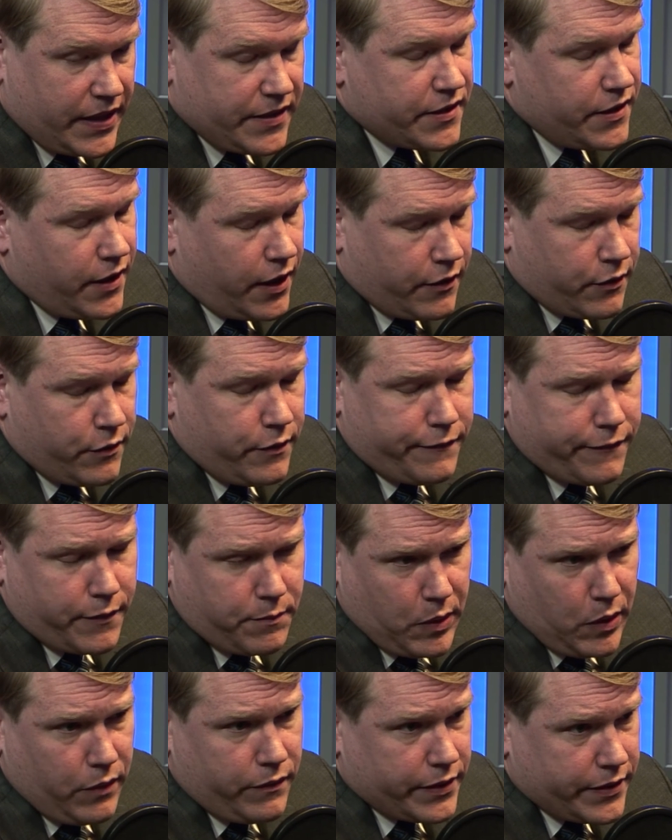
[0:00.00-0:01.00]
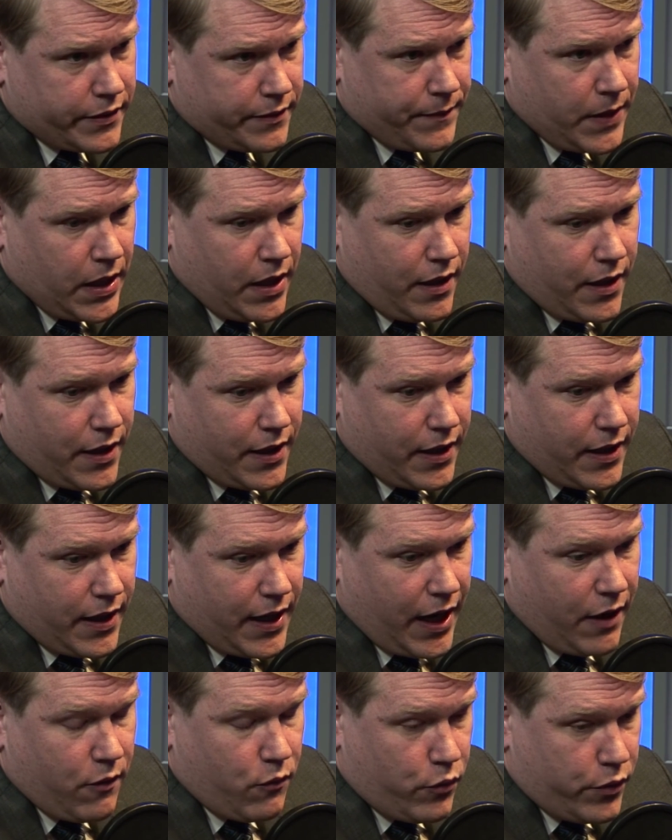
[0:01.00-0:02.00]
not good for Poland.
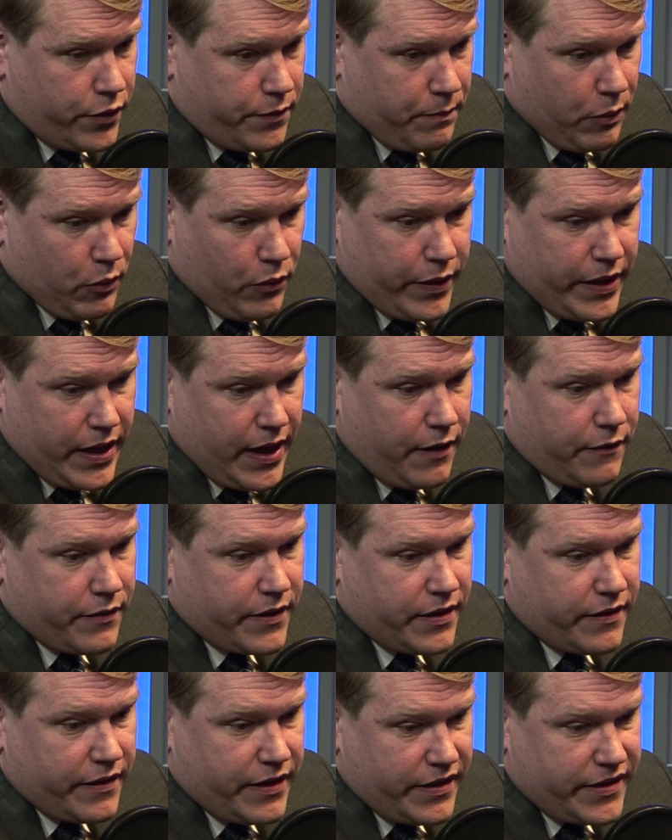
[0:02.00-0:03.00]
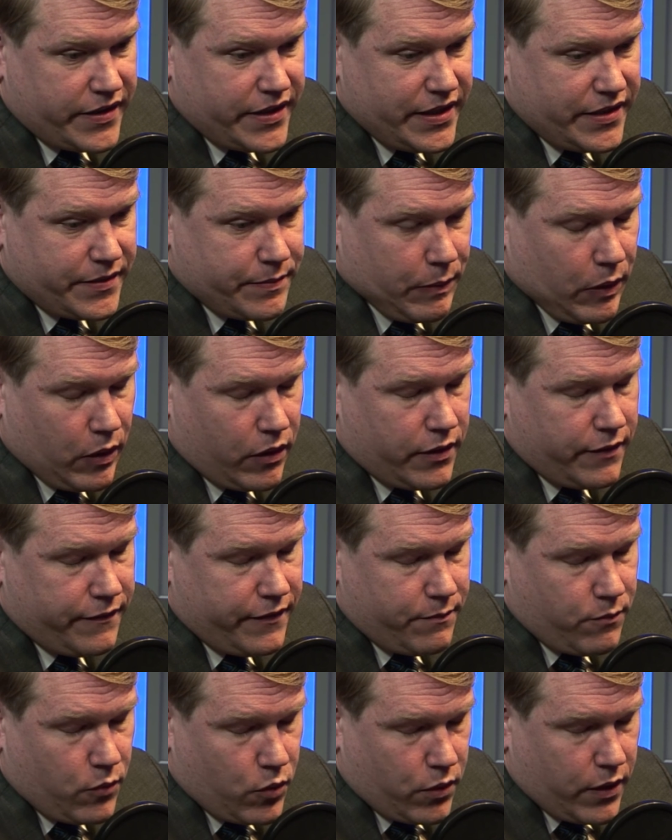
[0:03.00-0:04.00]
I would point out that this is part of
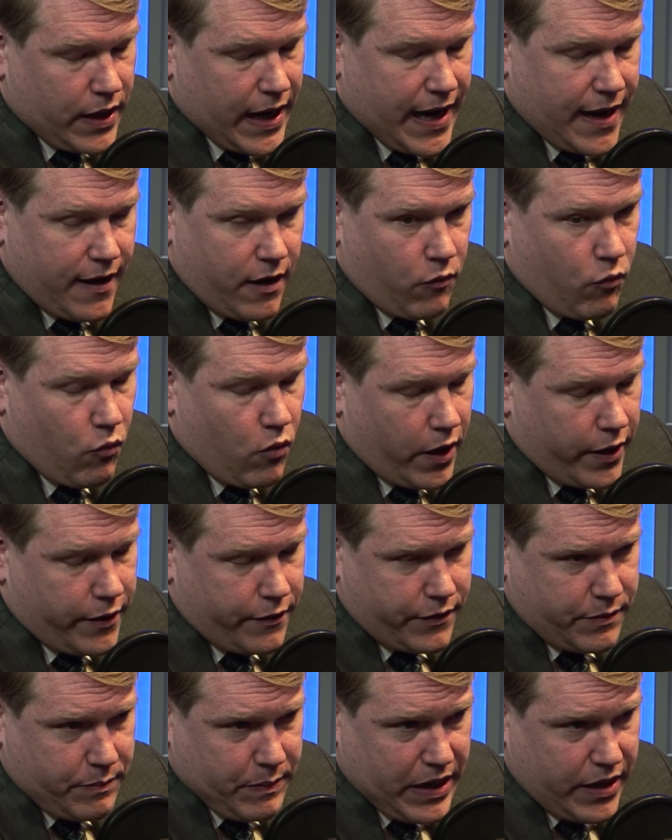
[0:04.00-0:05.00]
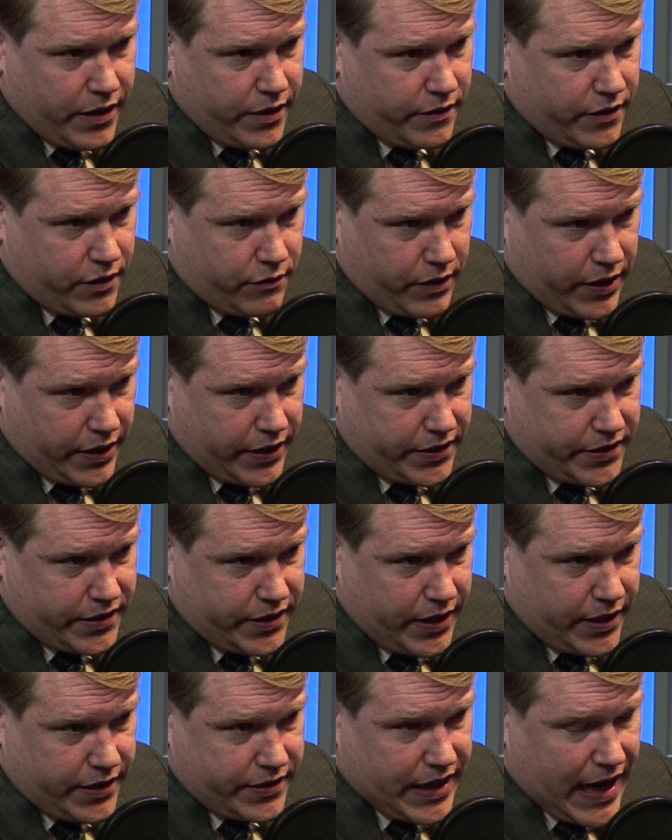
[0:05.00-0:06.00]
a wider debate in the United
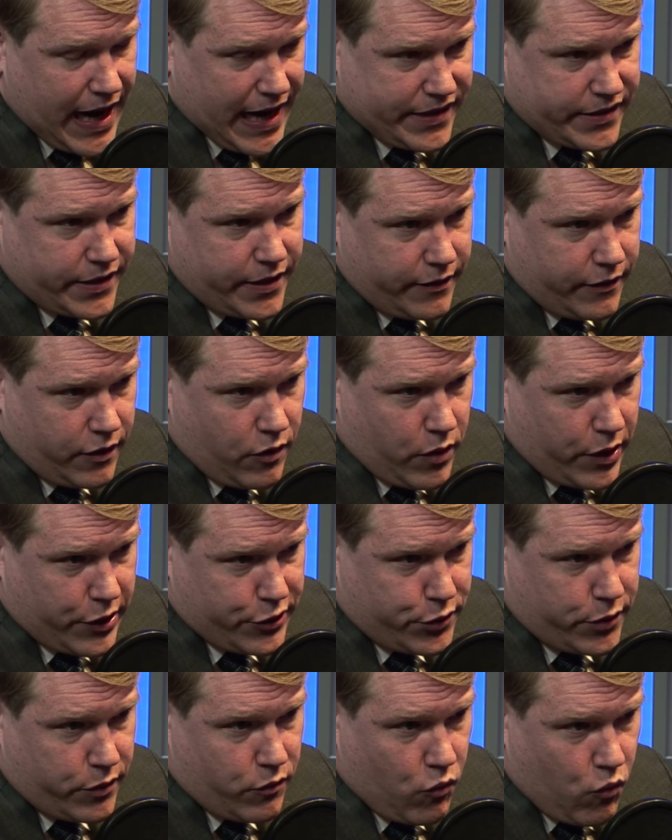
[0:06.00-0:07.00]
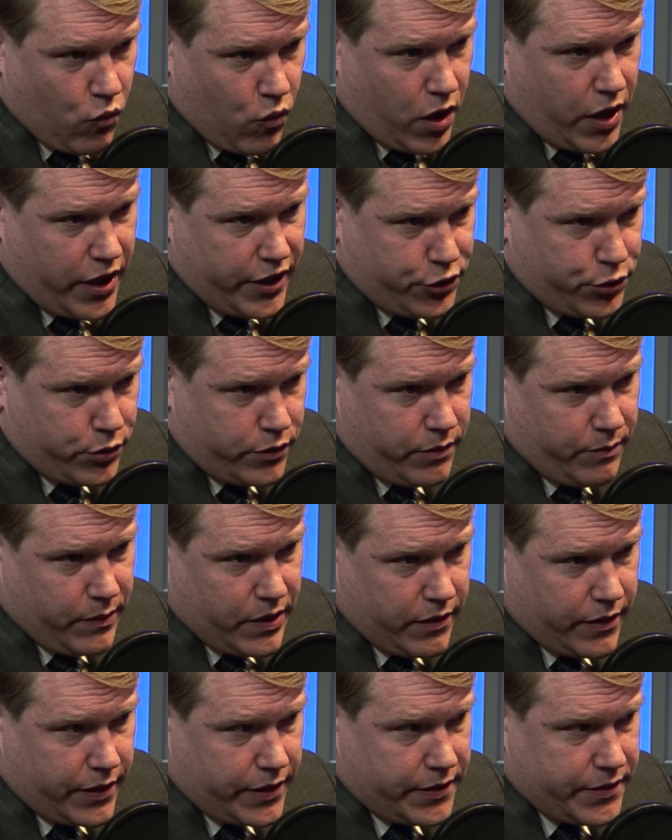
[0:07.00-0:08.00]
States, asking the question, why should
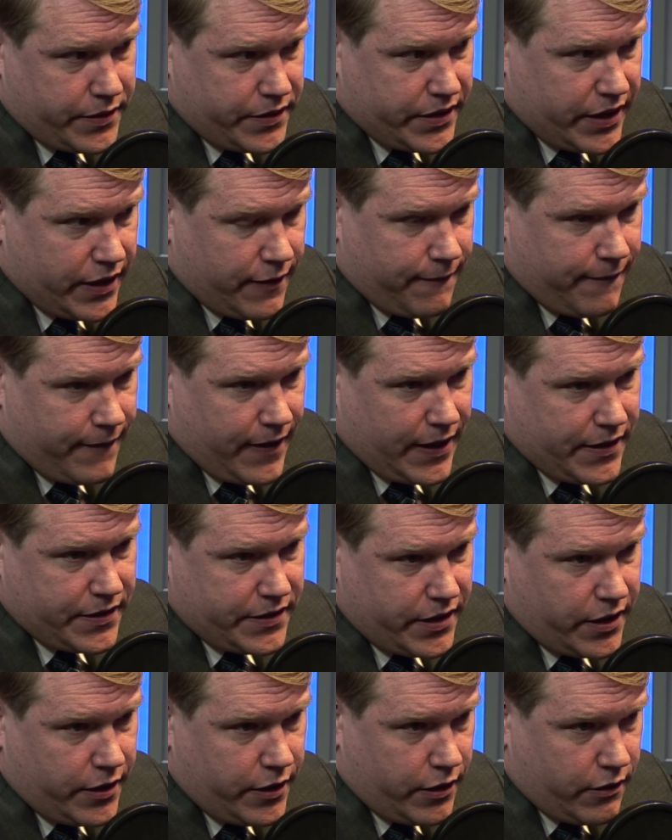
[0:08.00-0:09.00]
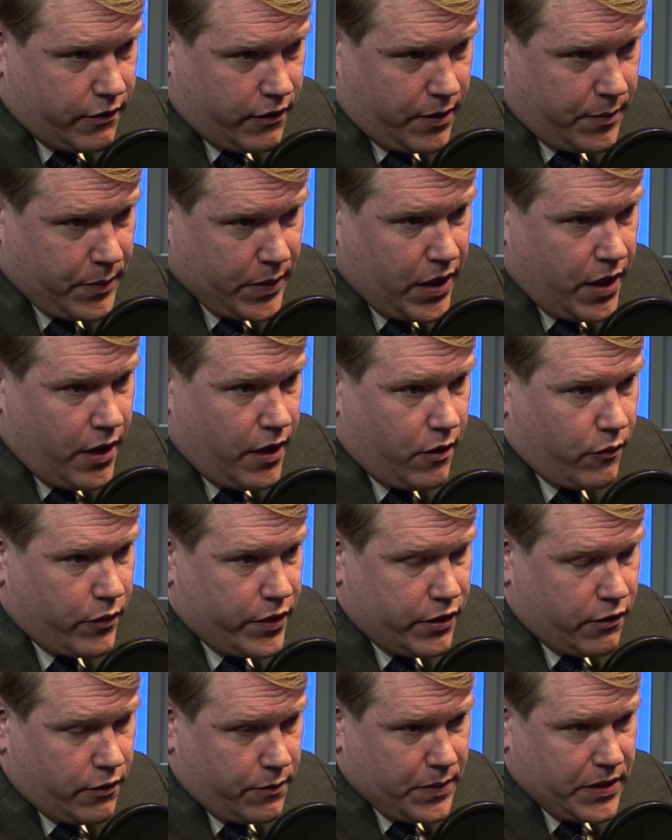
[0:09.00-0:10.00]
Americans invest in Europe
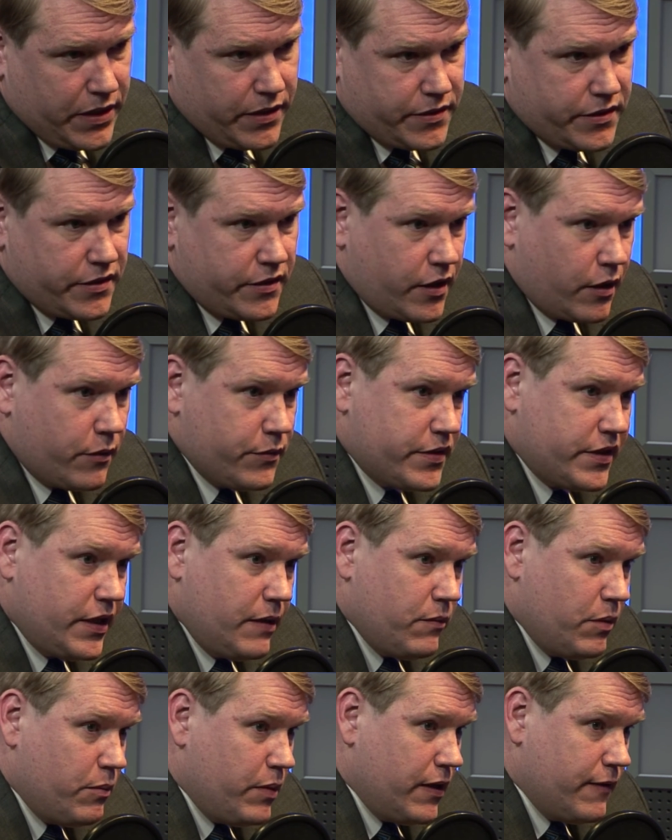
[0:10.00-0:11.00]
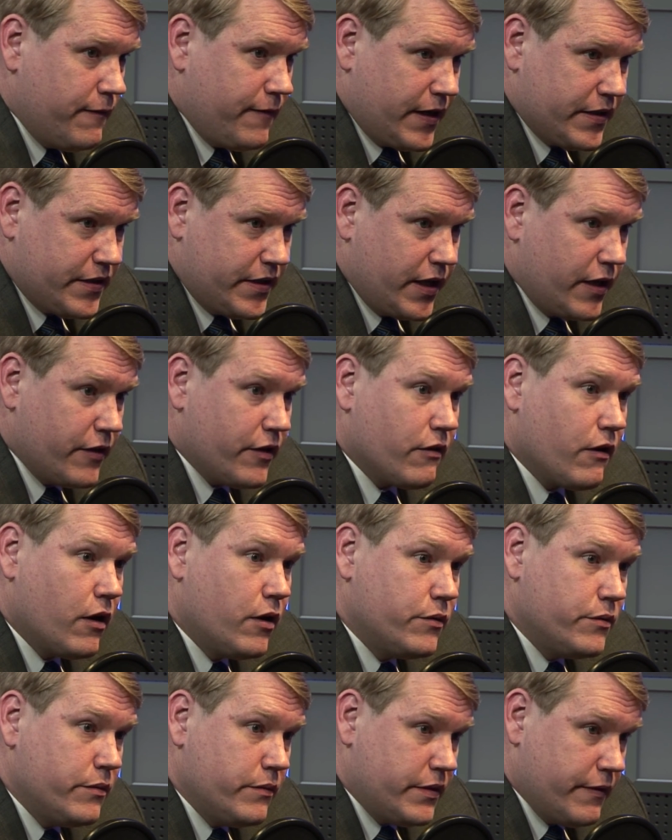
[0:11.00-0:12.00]
when Europeans don't seem to be investing in their
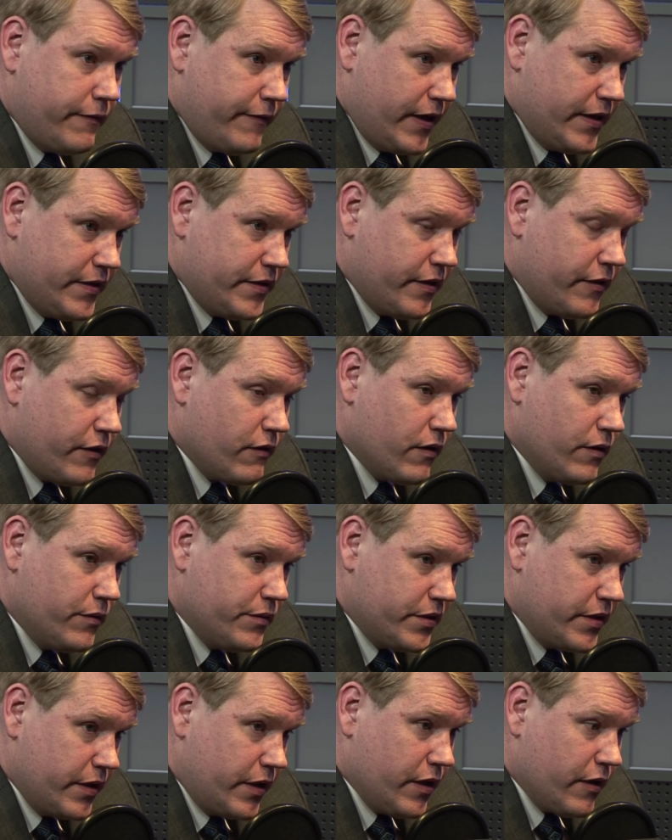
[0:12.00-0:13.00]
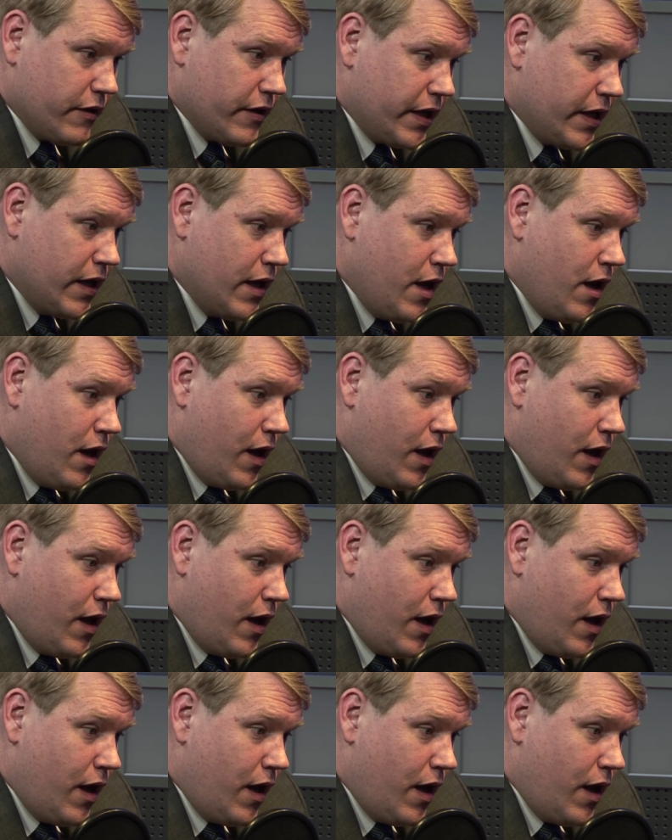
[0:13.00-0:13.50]
own defense, in their own security?